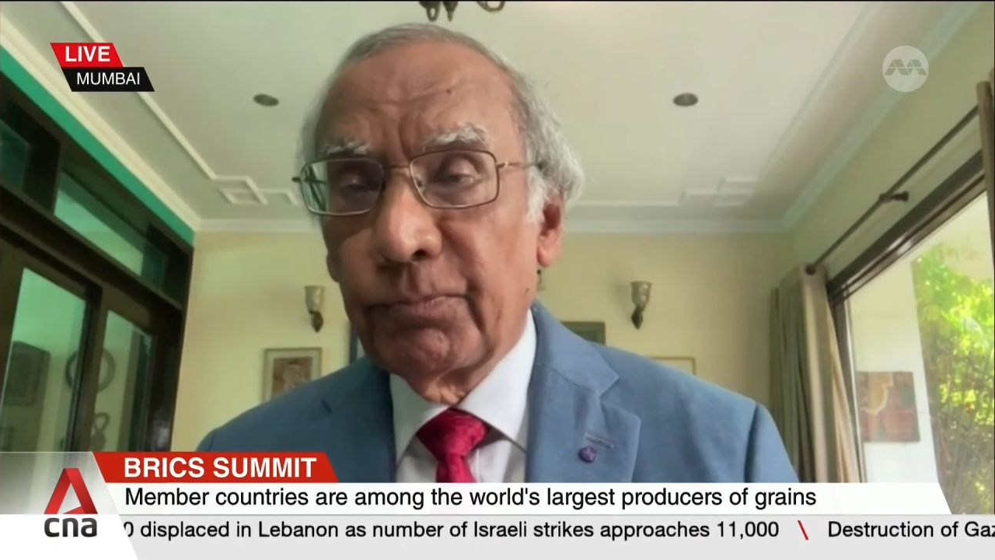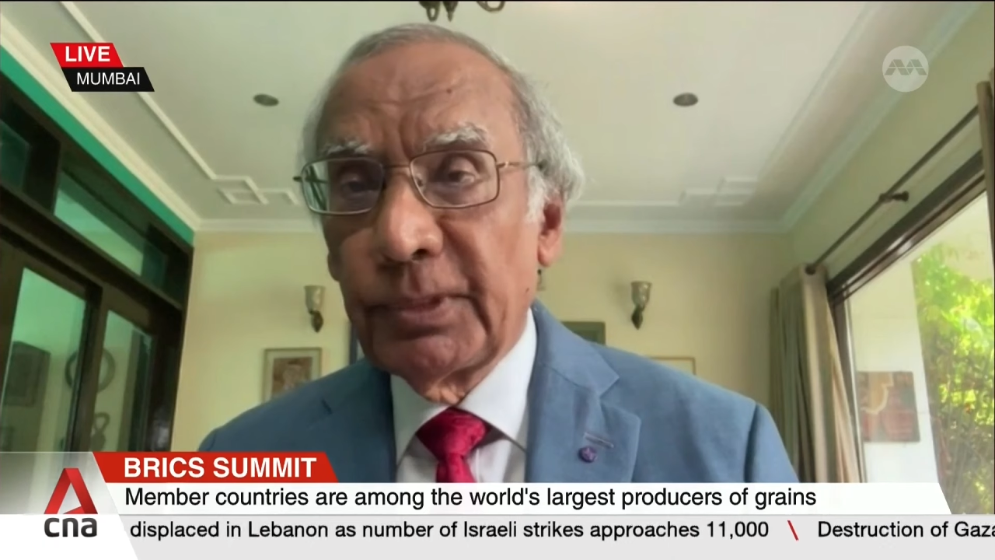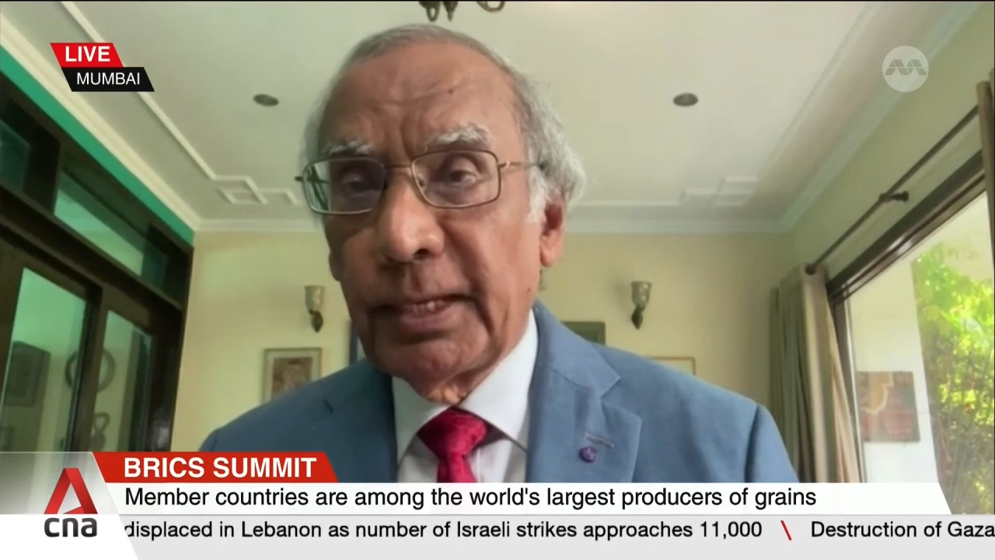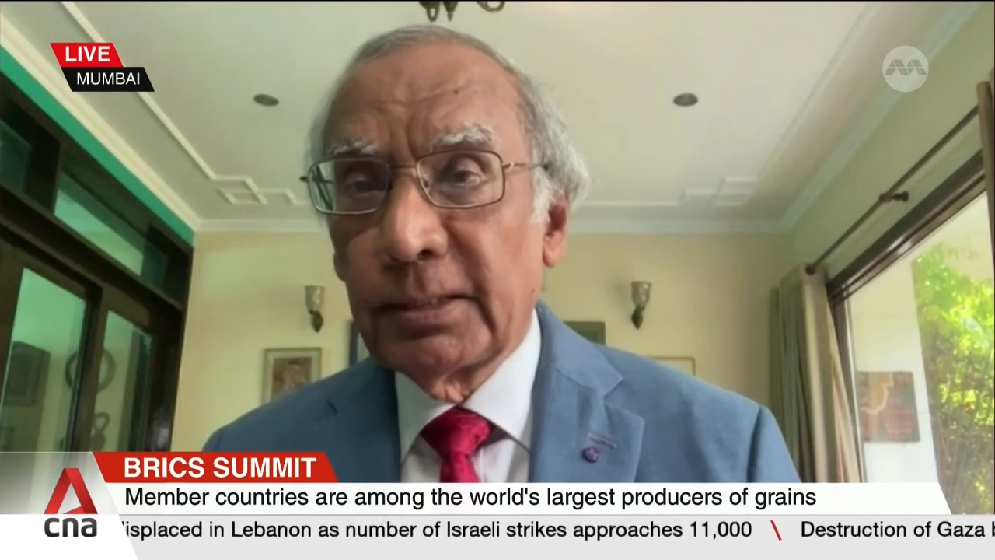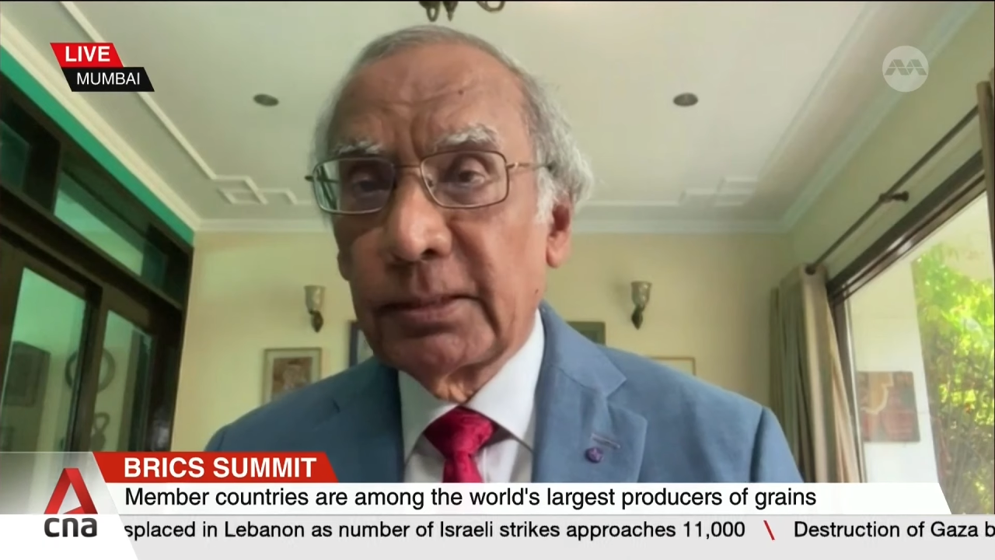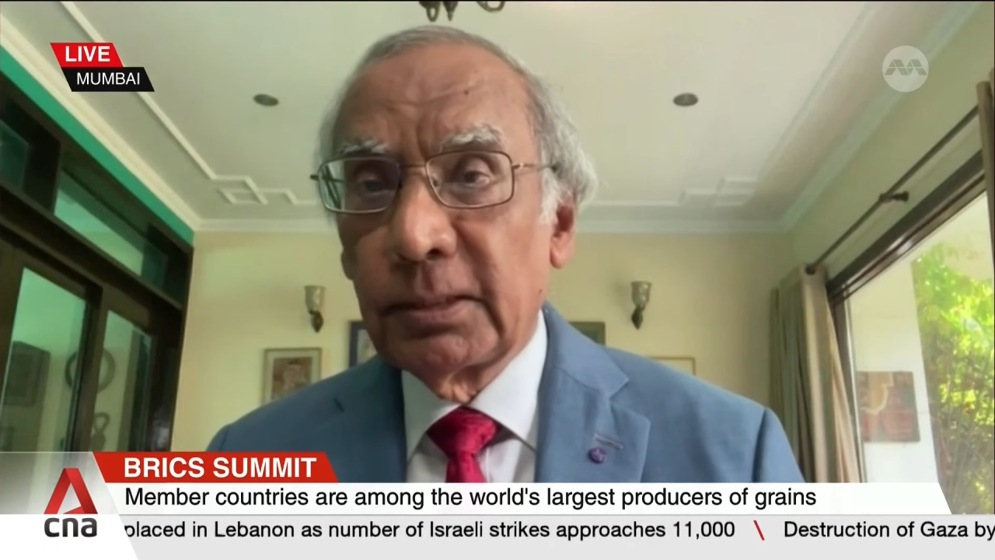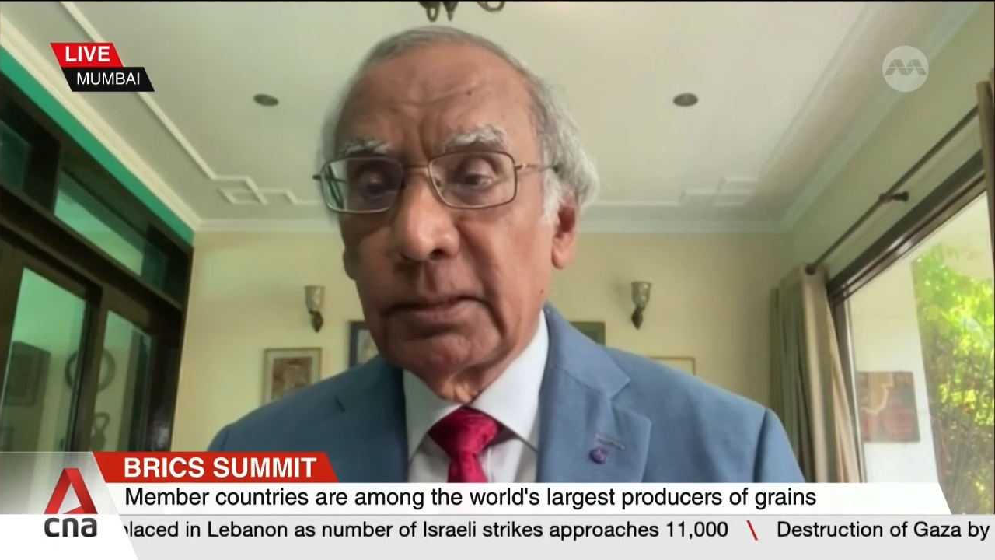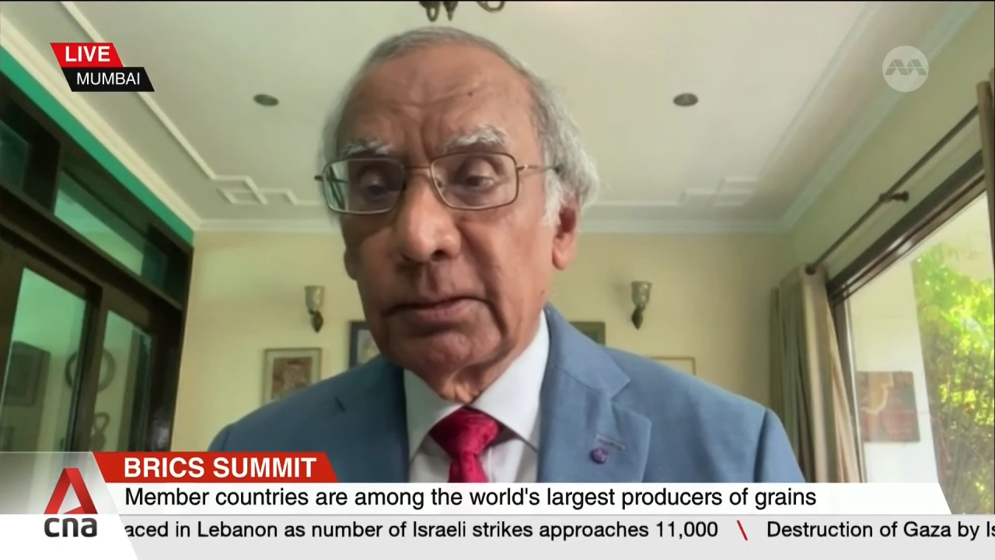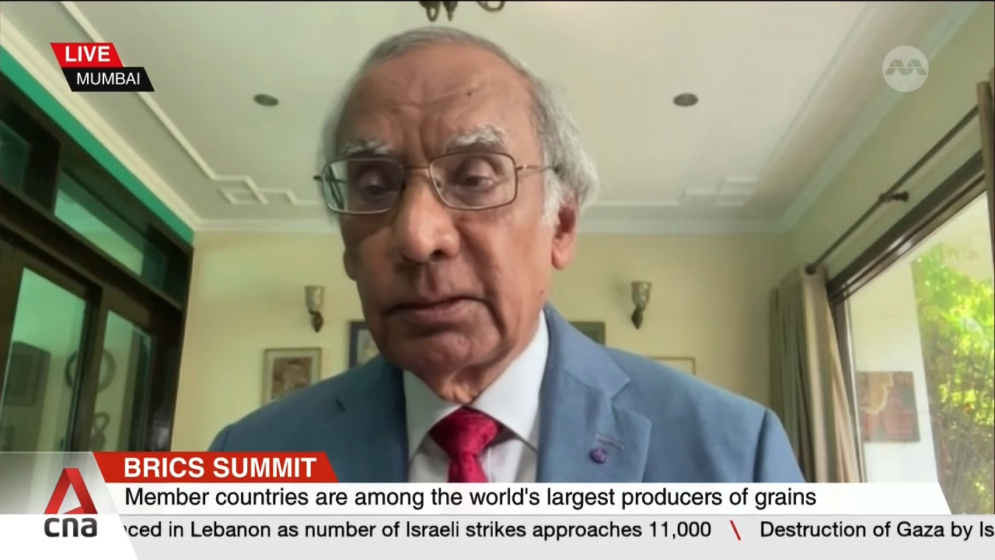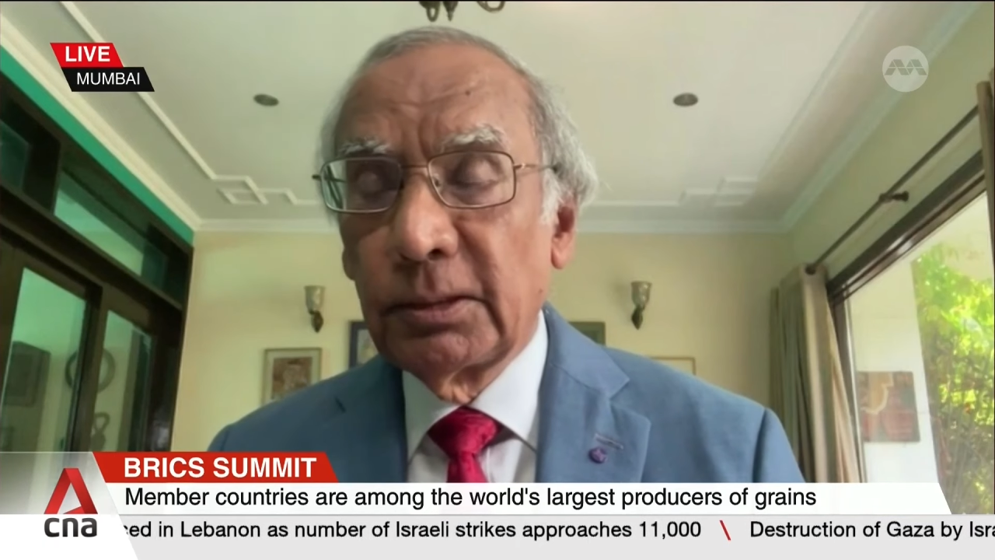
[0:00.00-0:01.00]
that
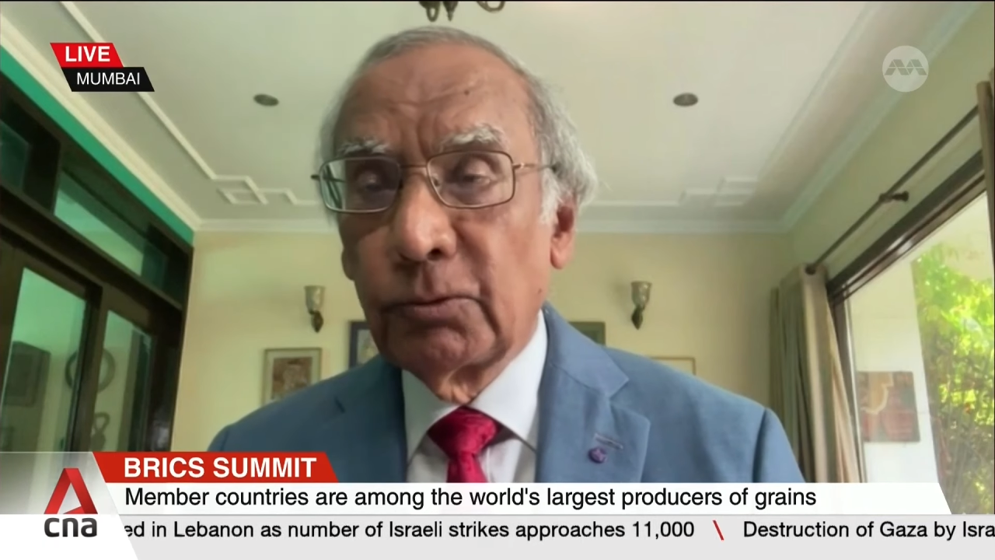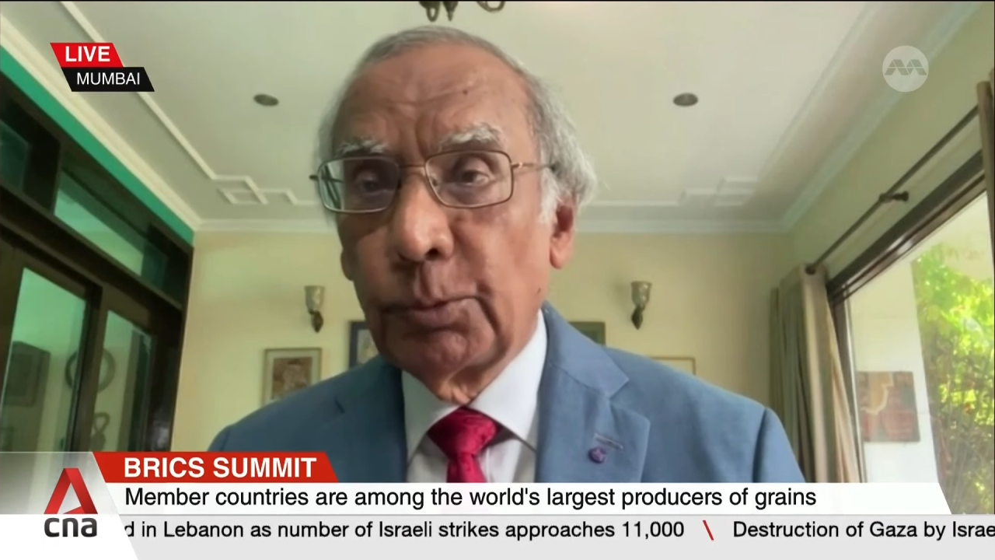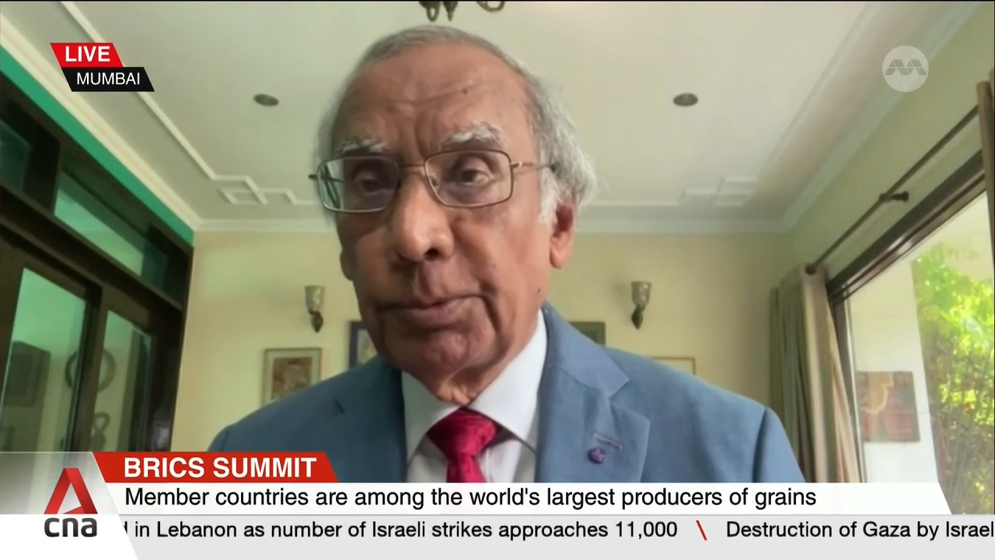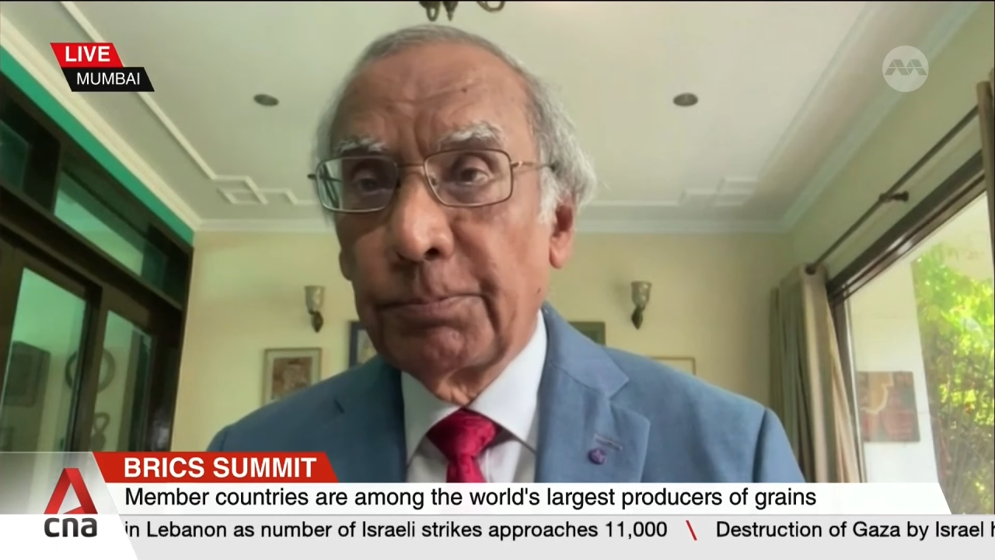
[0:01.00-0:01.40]
uh, there would